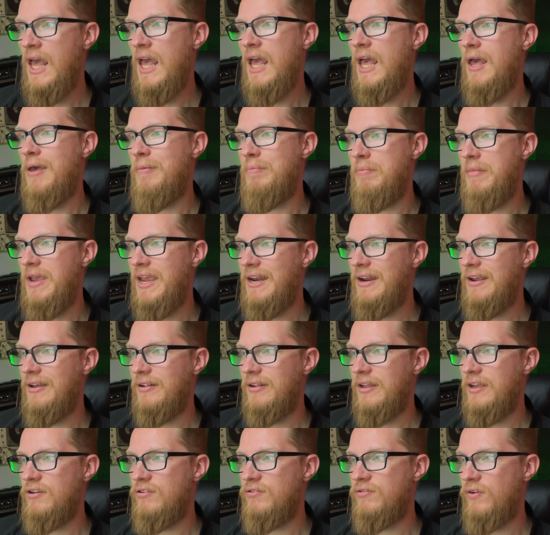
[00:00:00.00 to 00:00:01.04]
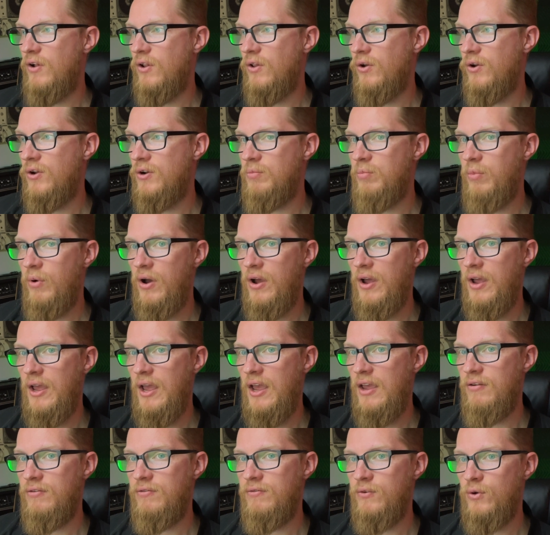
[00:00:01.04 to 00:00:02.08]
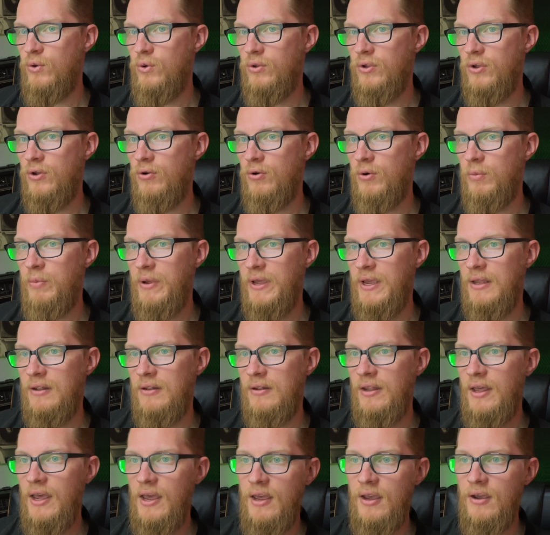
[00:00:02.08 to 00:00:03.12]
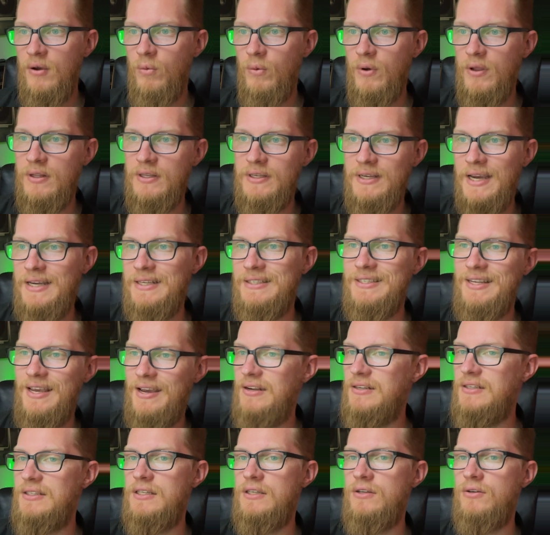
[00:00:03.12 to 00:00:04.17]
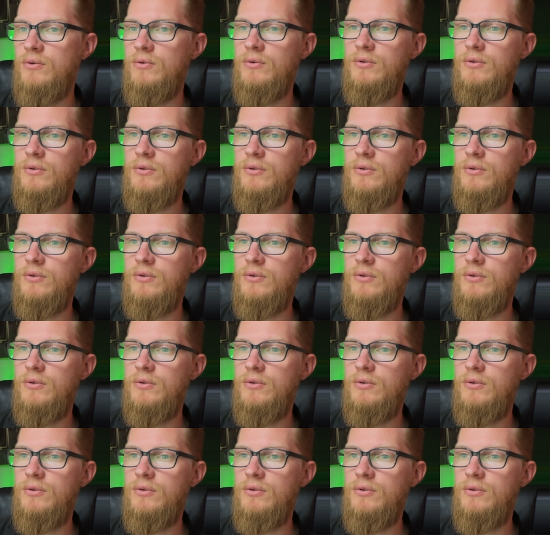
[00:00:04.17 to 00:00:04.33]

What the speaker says: immediately followed by a full European leg with dates until